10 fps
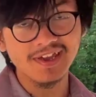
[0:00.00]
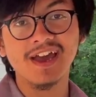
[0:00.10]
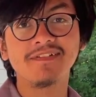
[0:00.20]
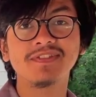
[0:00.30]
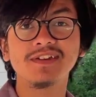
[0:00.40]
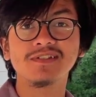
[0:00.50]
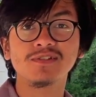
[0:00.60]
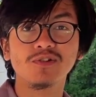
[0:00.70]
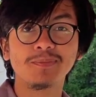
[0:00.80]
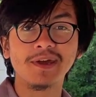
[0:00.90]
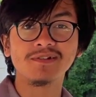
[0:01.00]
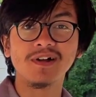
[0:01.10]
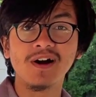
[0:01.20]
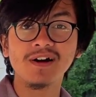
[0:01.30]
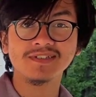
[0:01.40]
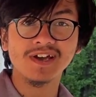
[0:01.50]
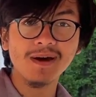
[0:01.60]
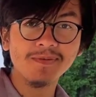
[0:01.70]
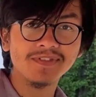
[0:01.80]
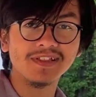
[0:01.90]
have the solar panel on
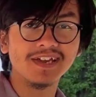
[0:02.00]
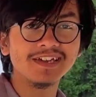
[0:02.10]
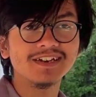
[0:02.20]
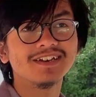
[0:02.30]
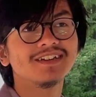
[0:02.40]
top of the light,